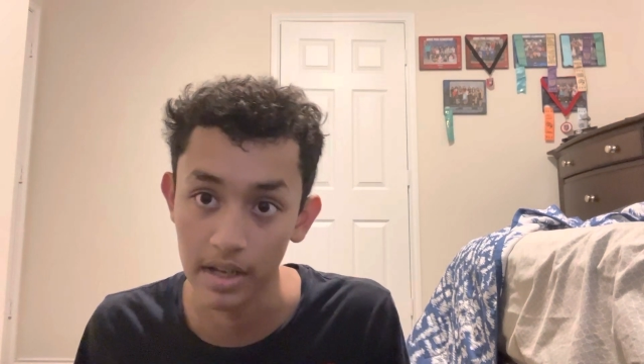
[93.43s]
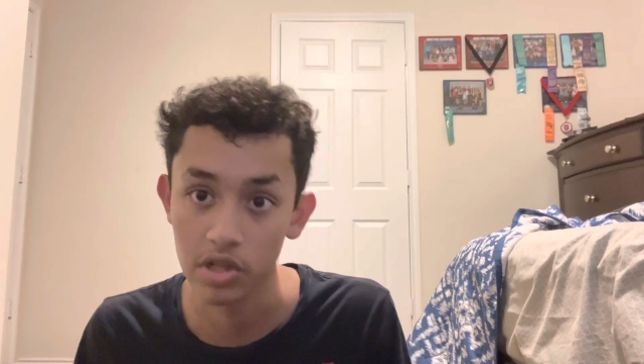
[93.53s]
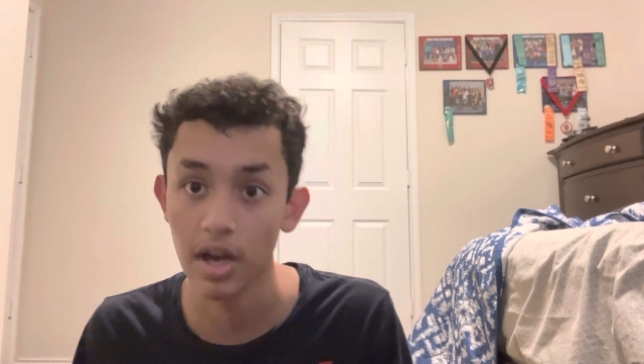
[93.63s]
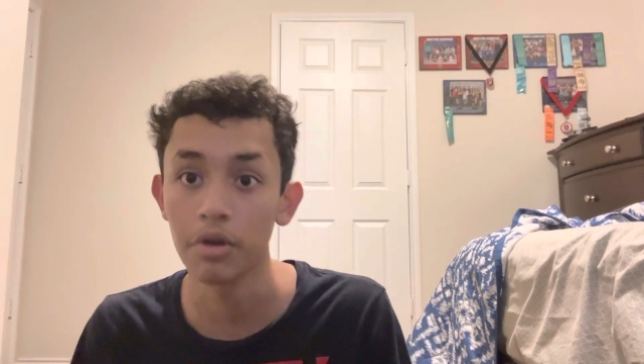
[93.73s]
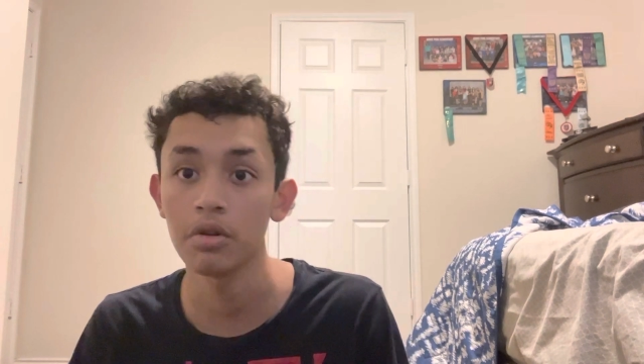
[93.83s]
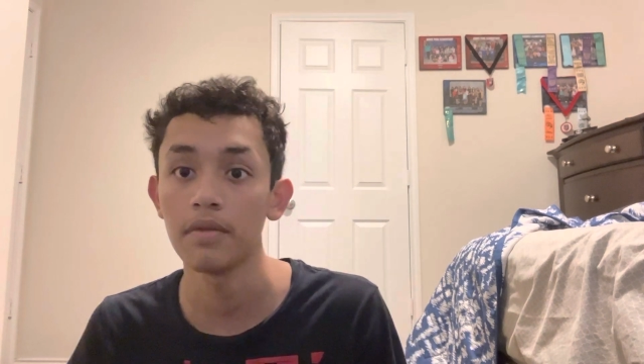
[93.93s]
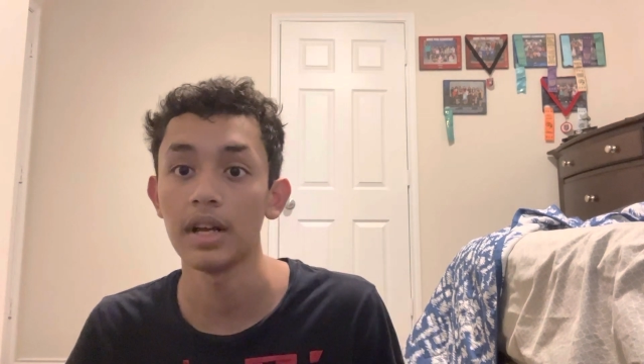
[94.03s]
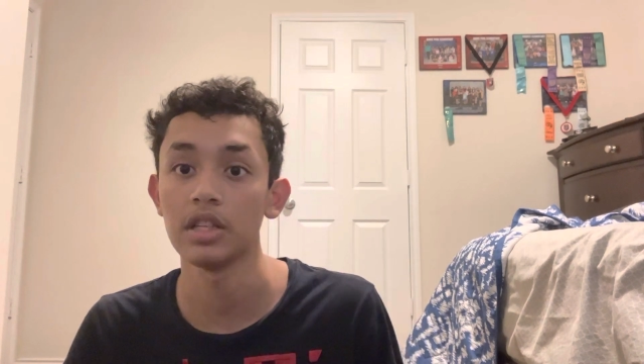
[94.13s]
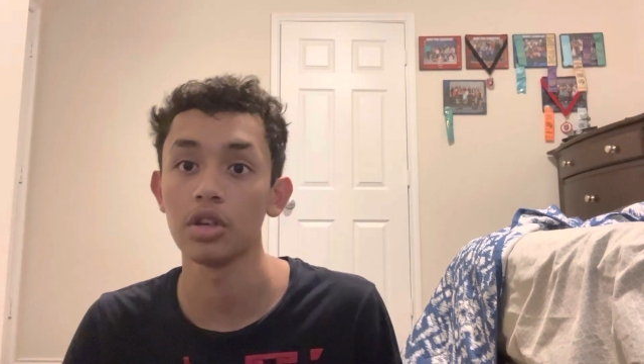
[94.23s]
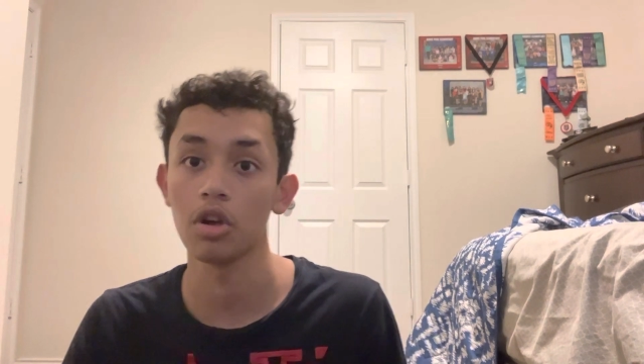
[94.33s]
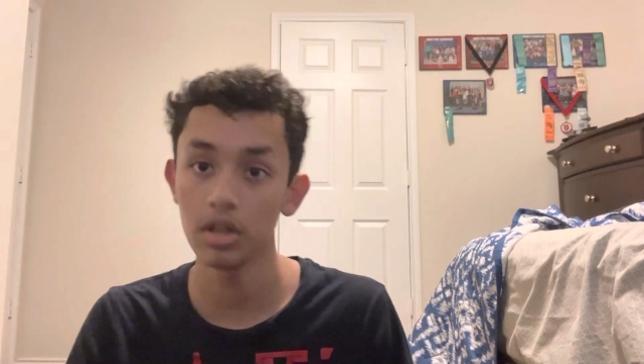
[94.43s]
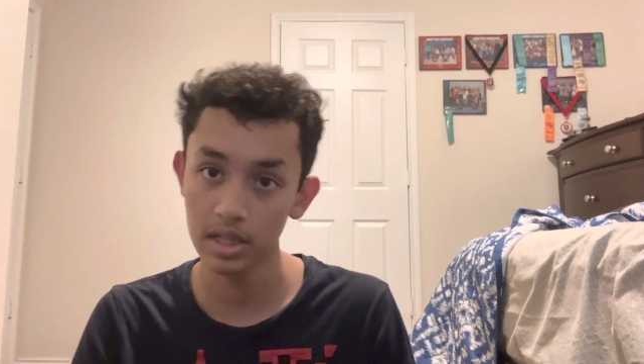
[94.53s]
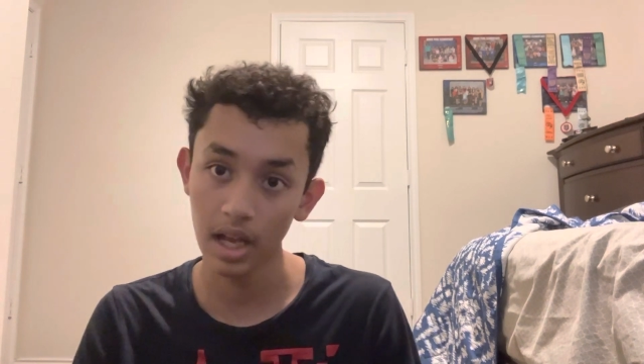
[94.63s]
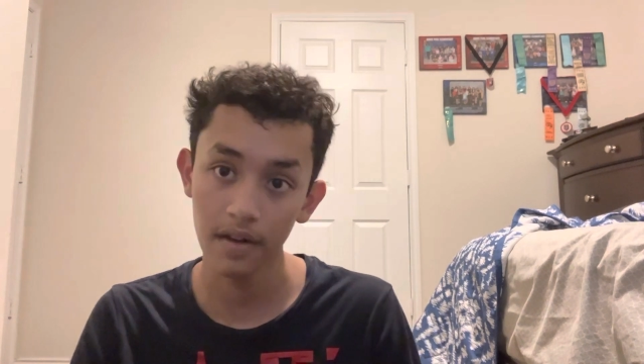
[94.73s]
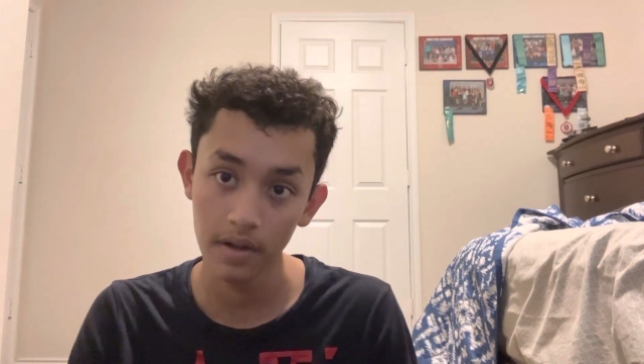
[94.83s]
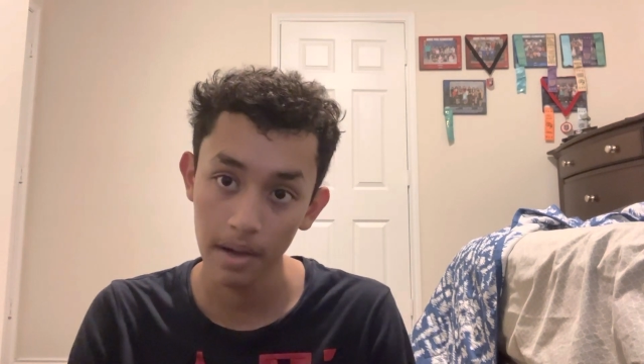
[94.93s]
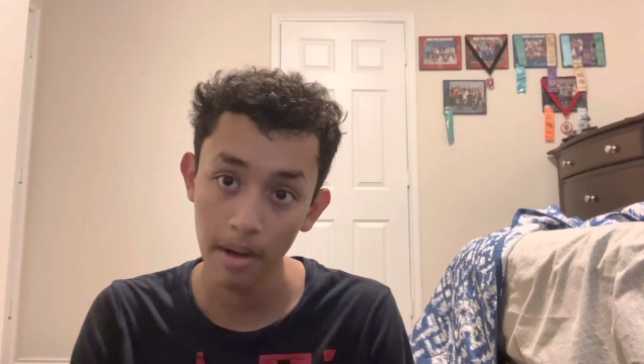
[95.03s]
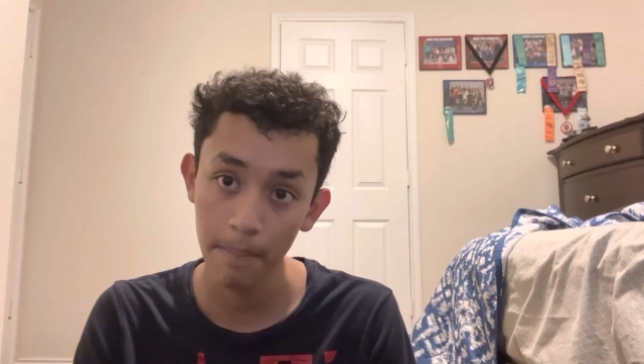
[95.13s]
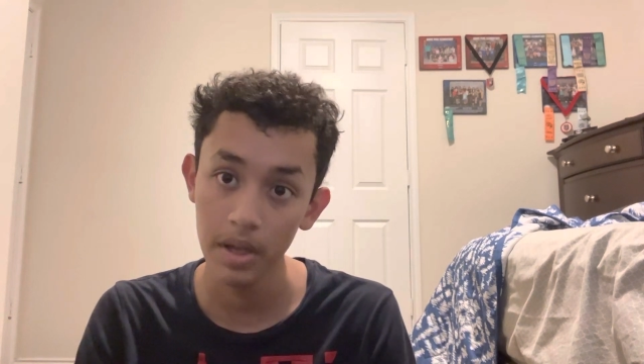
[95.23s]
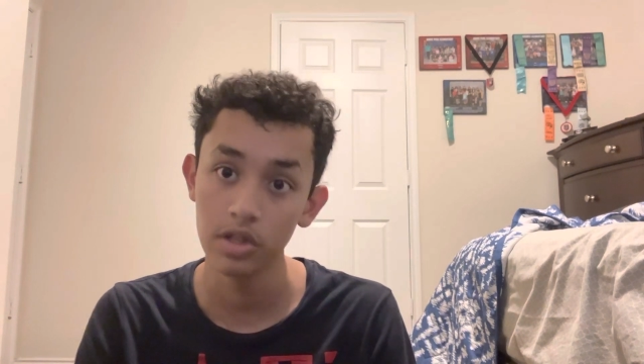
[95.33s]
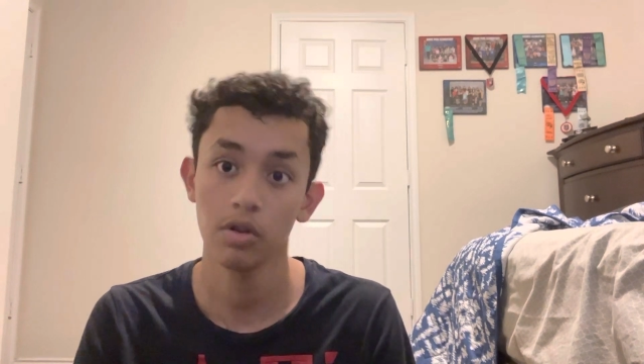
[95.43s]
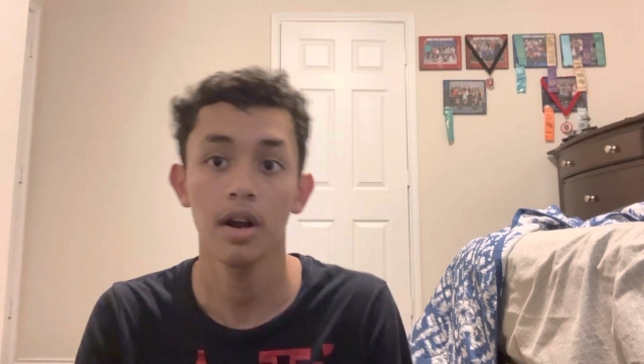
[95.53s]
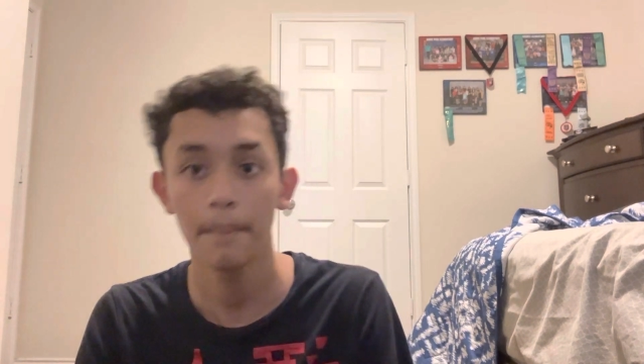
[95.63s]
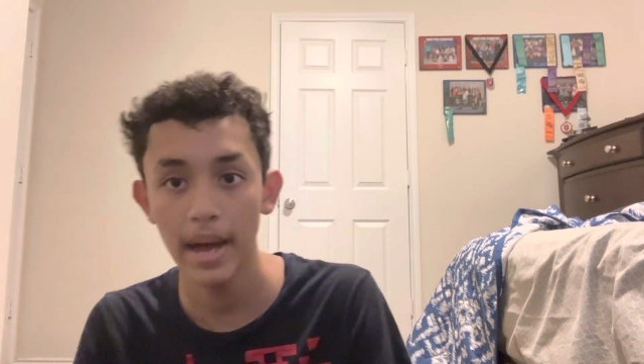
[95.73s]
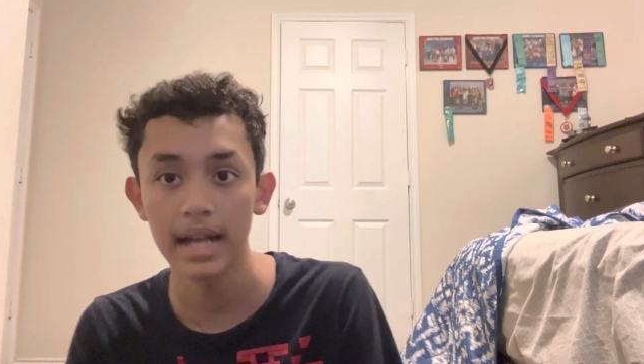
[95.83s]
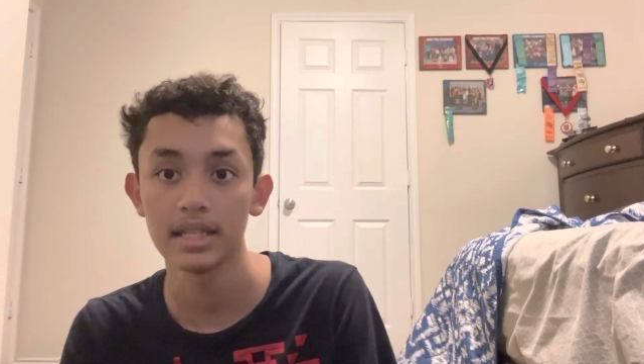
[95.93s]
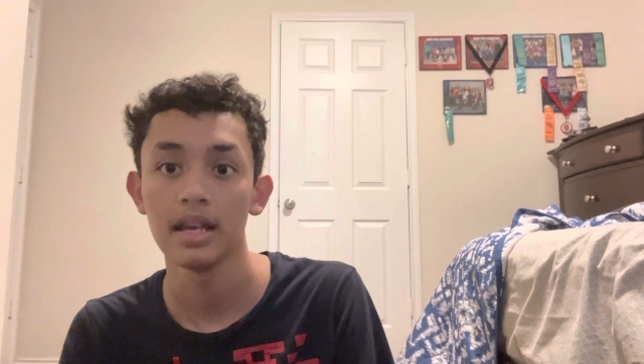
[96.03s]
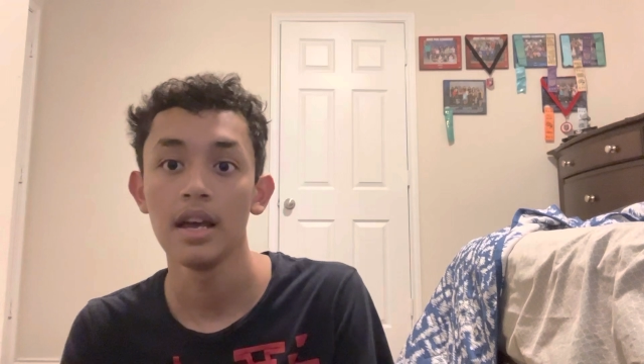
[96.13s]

So I don't know if that's a good sign of comeuppance or a bad,